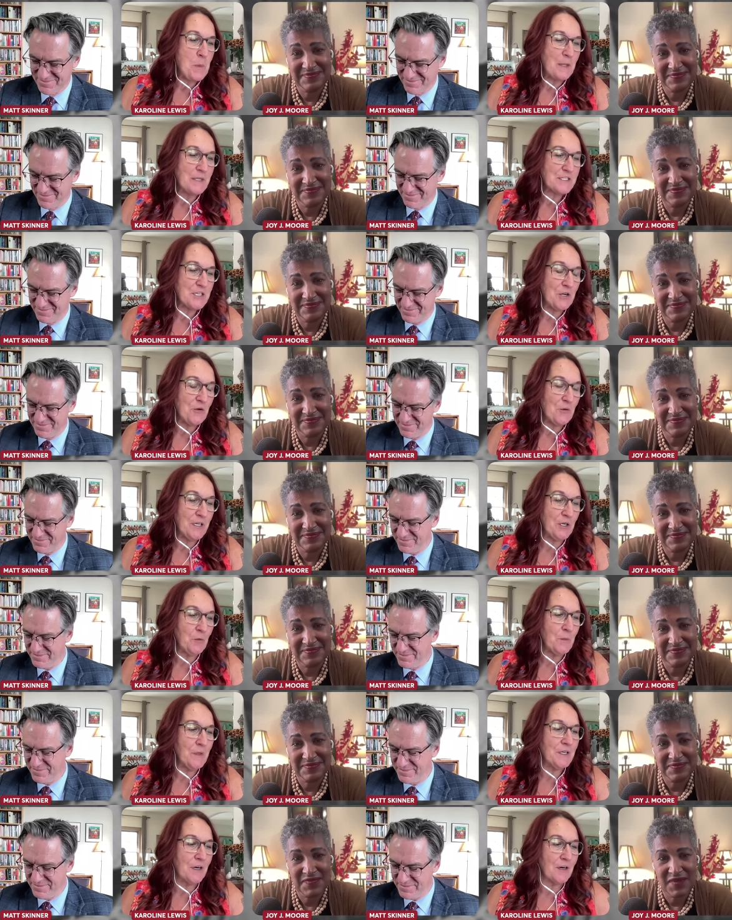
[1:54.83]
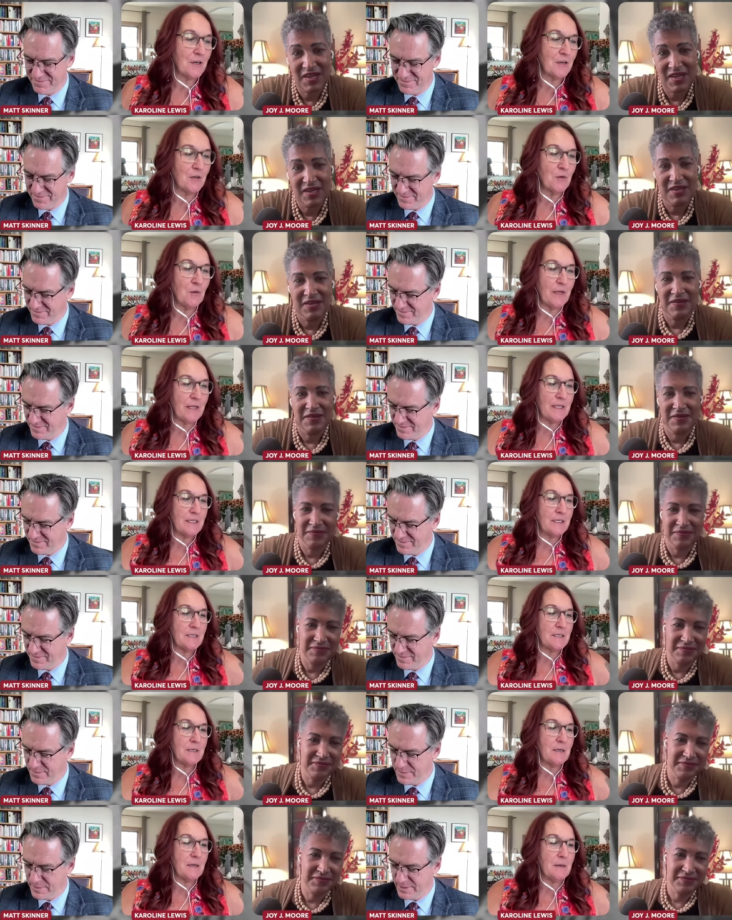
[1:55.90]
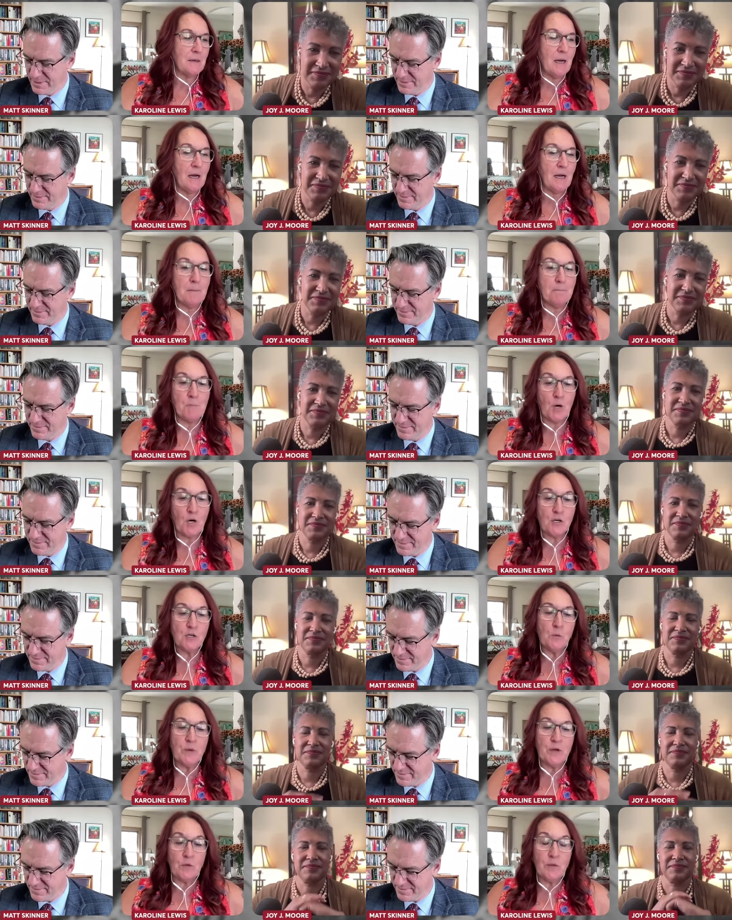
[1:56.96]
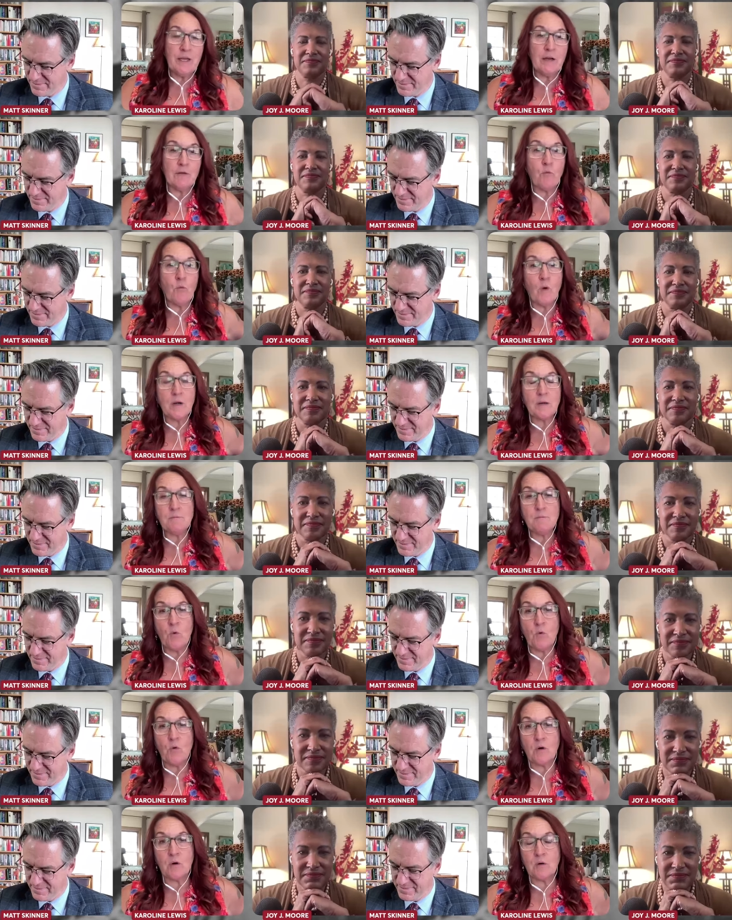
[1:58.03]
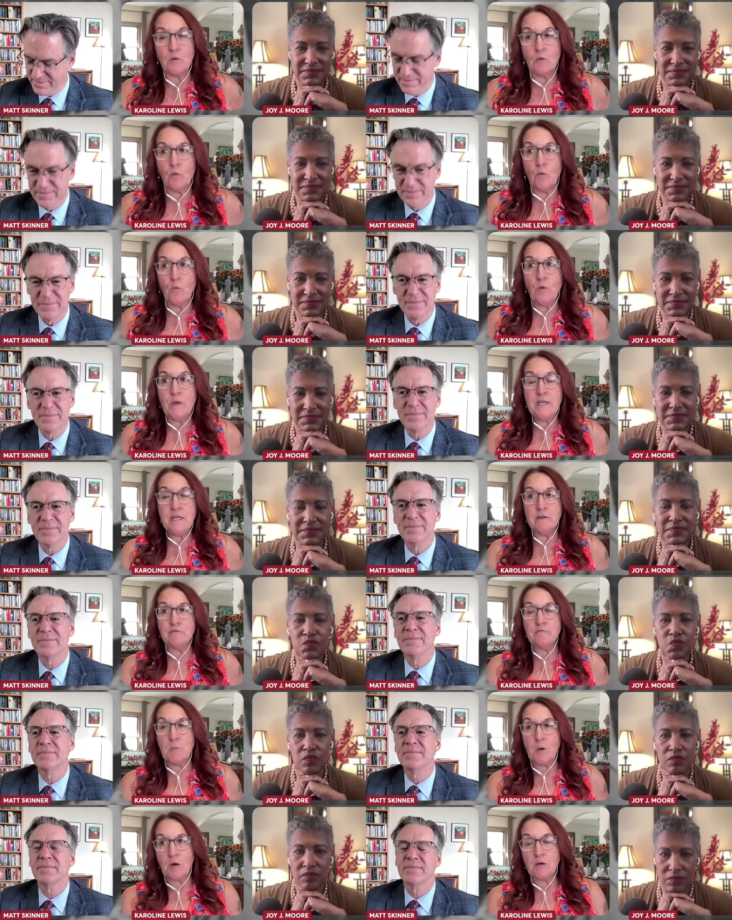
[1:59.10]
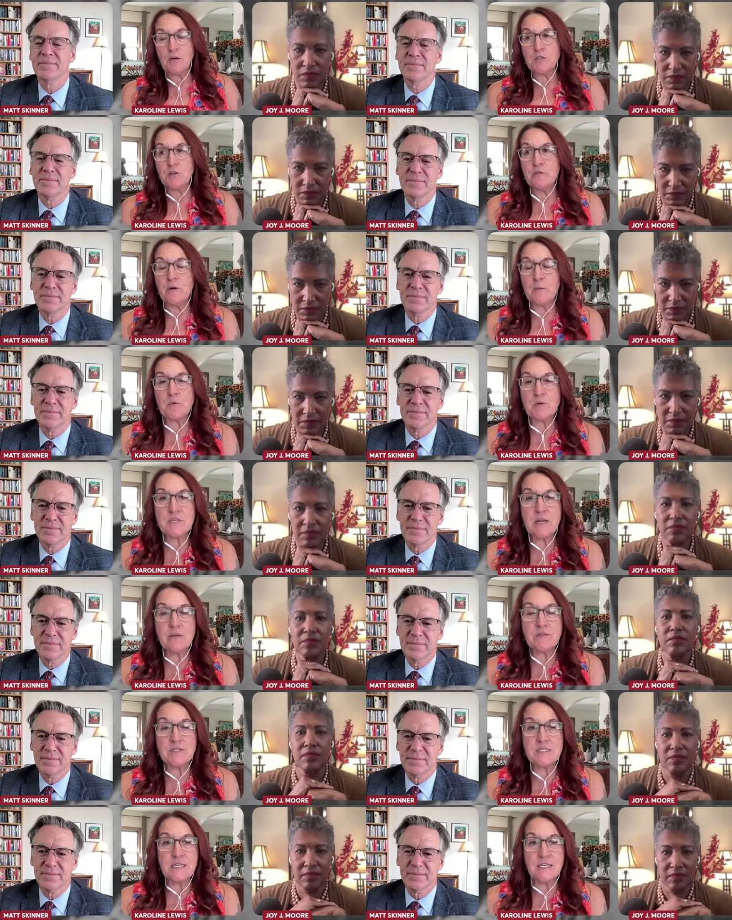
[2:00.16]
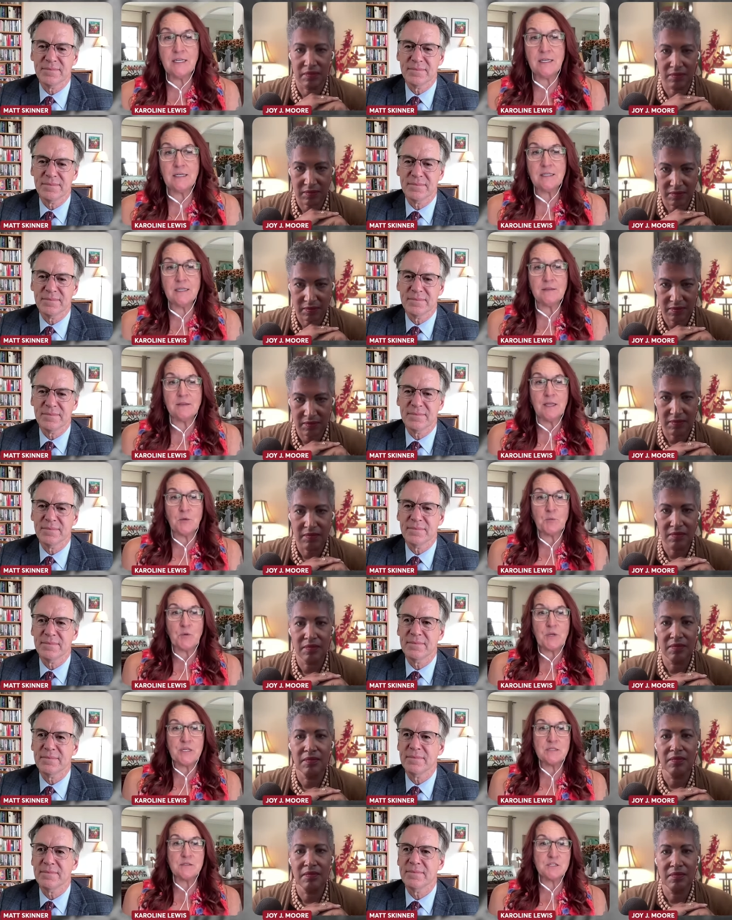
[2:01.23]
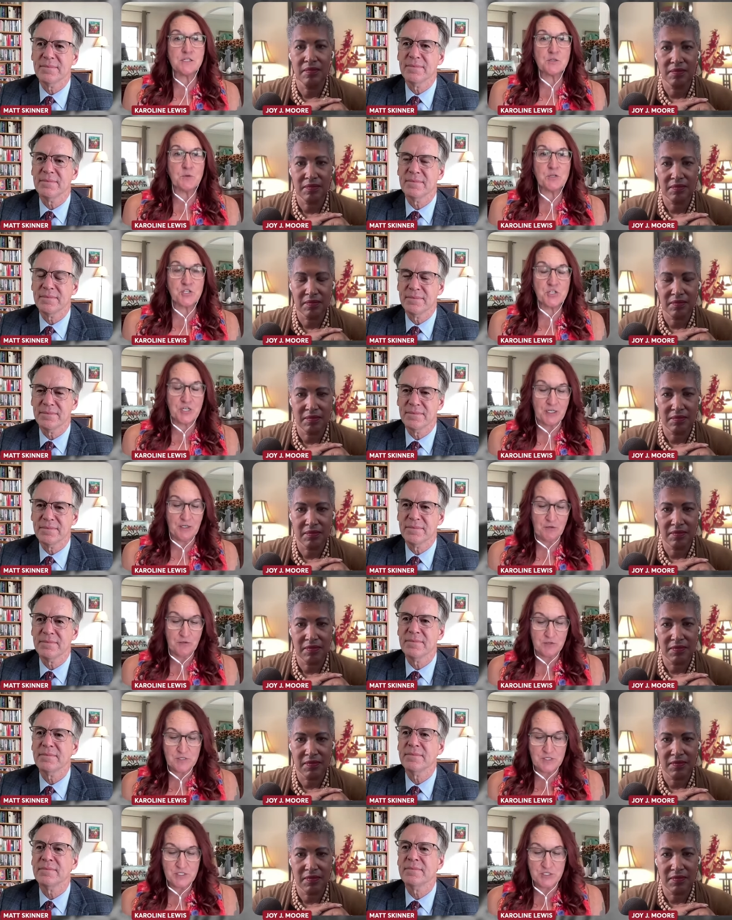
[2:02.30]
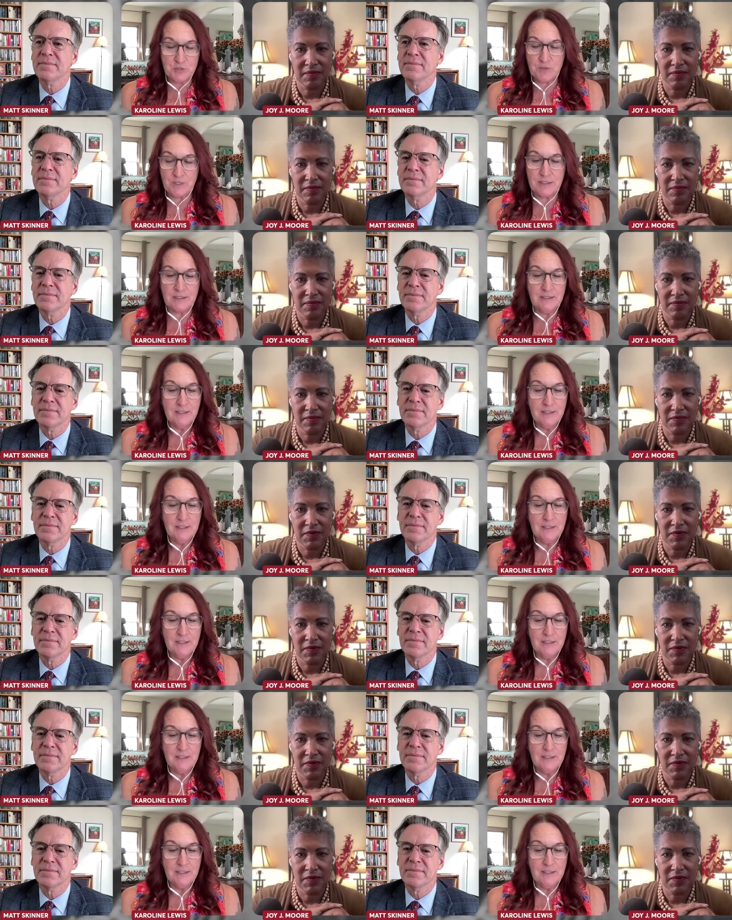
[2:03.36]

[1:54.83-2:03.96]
Speaker 1: So here we are in uh, Mark. We only have one more week of Mark, November 17, and then we switch gears into a